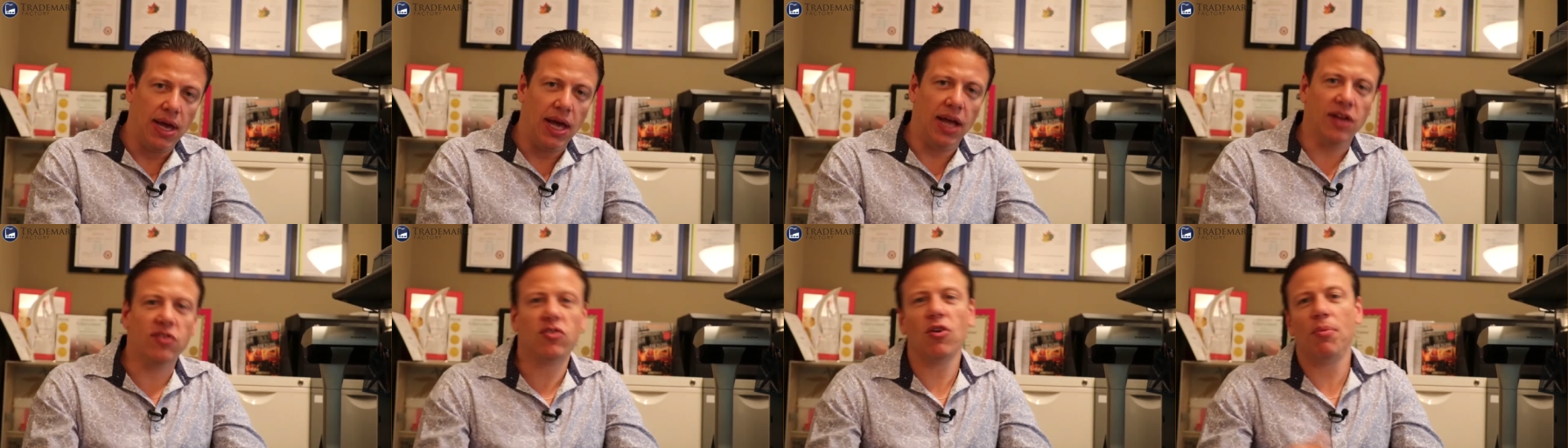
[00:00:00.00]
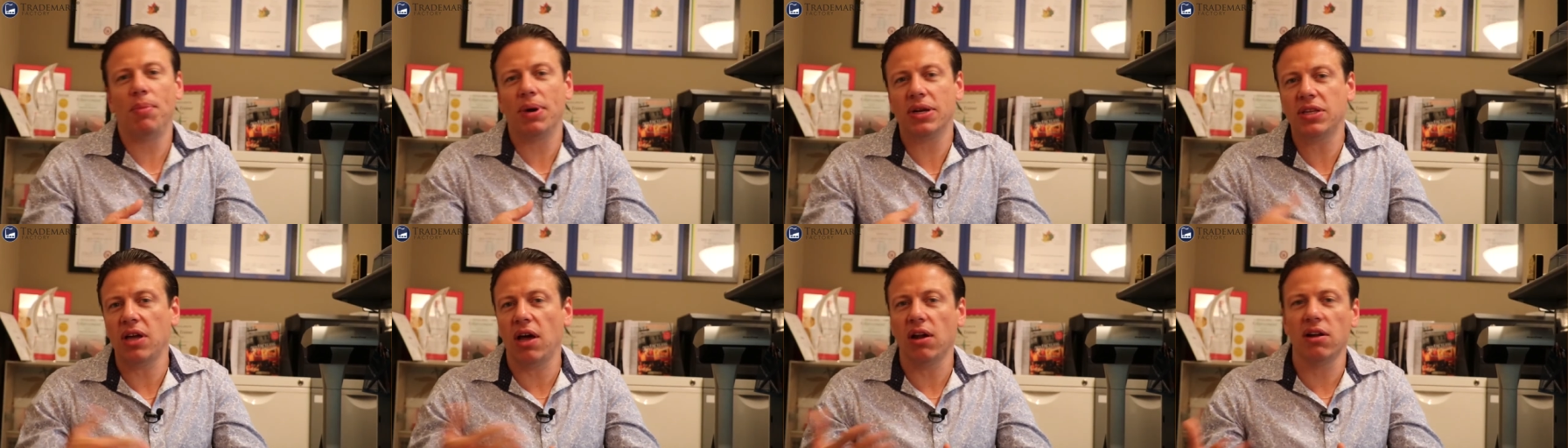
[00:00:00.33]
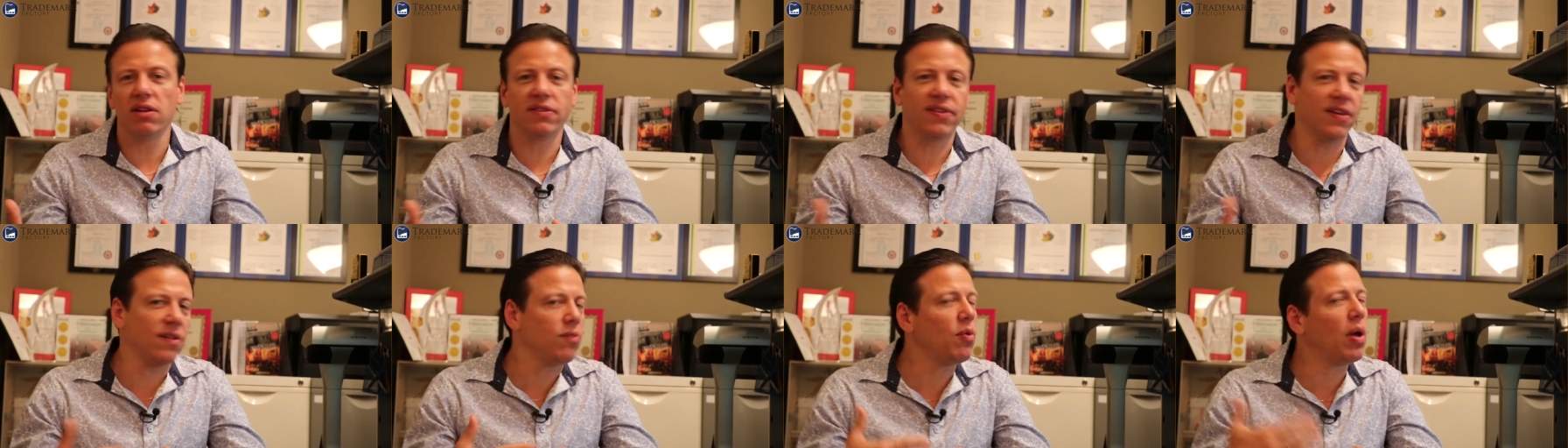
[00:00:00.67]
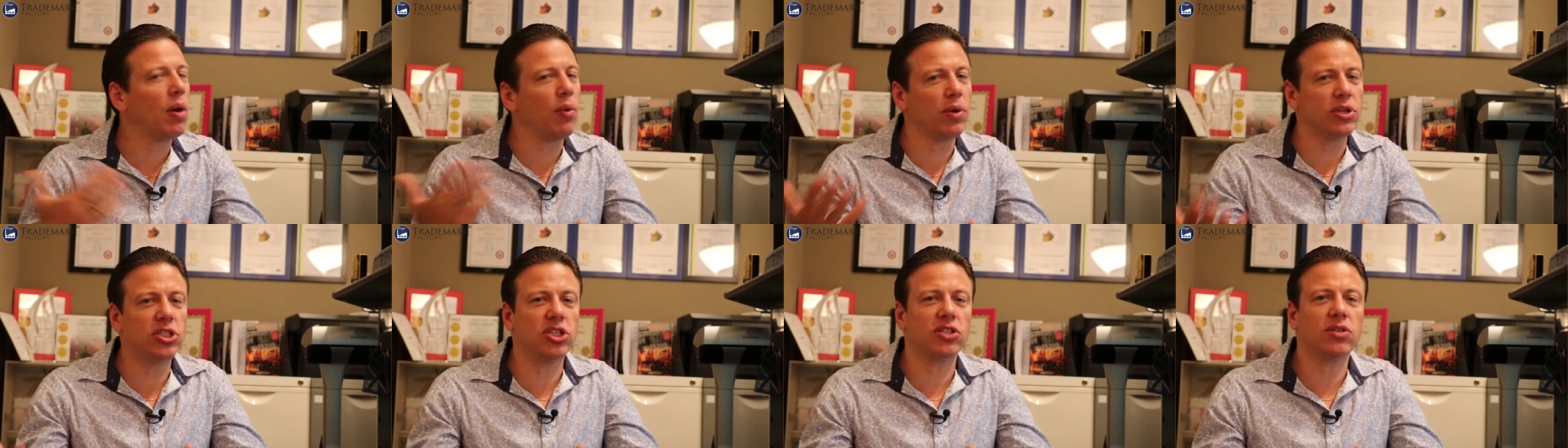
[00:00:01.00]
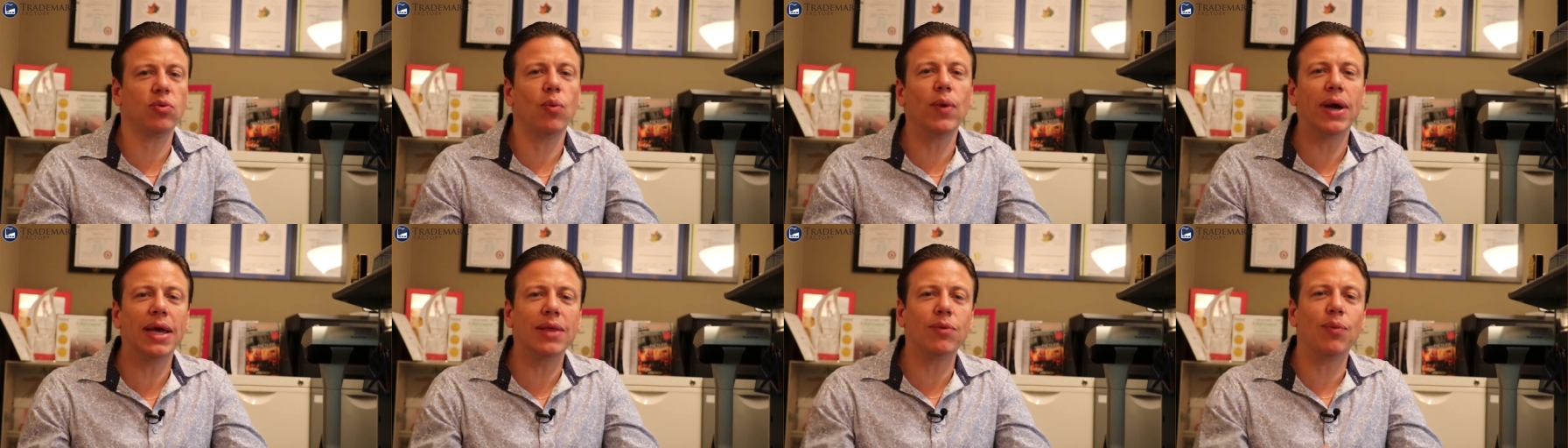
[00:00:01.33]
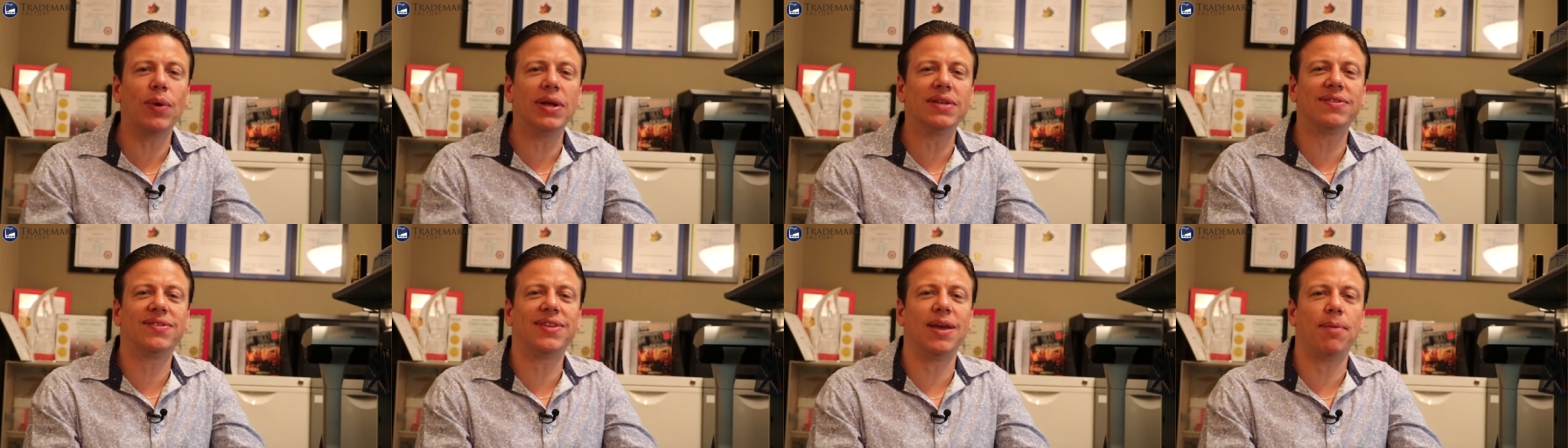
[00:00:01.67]
And so McDonald's says, well, we just went
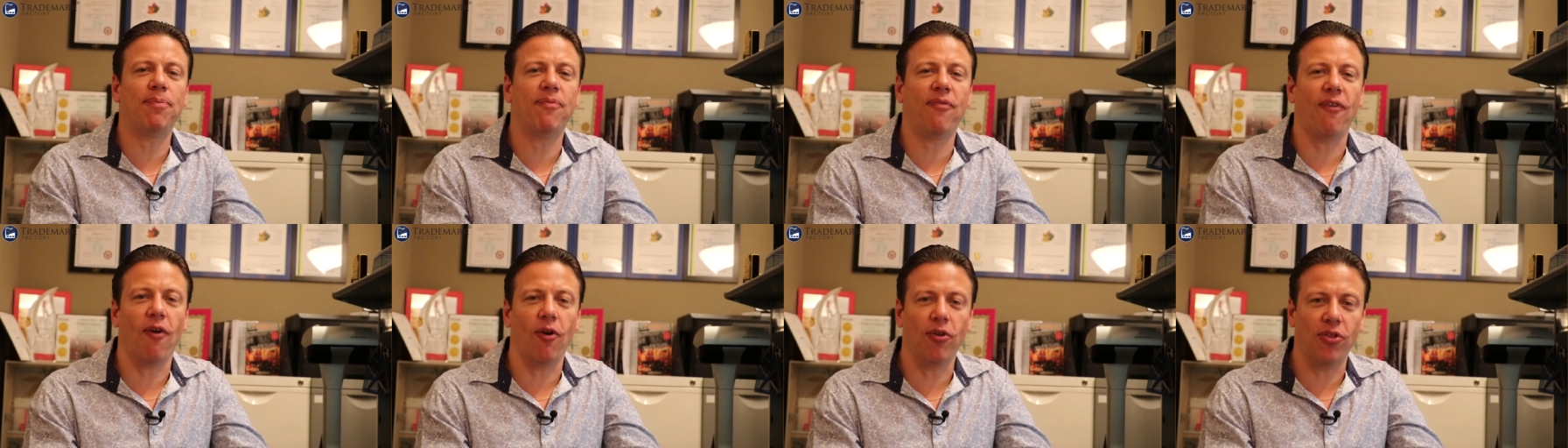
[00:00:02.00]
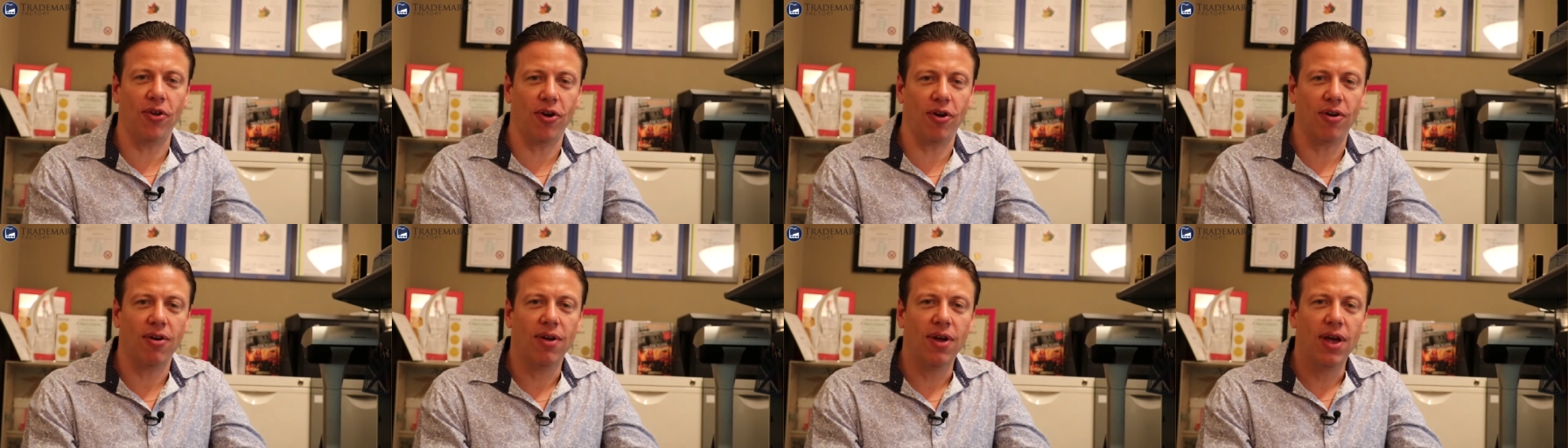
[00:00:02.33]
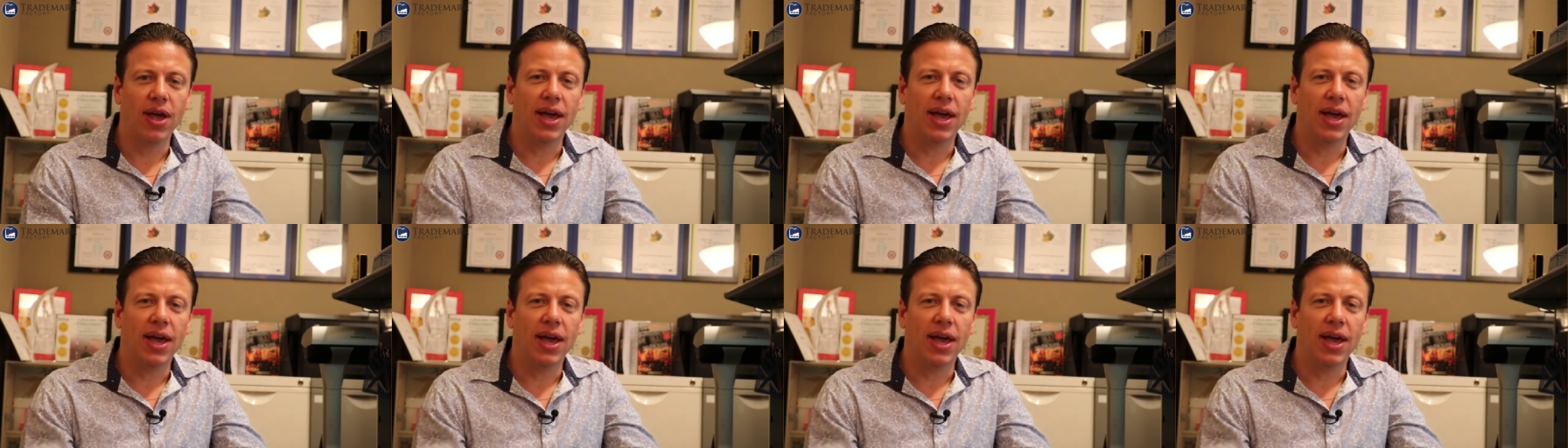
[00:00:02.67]
one step further.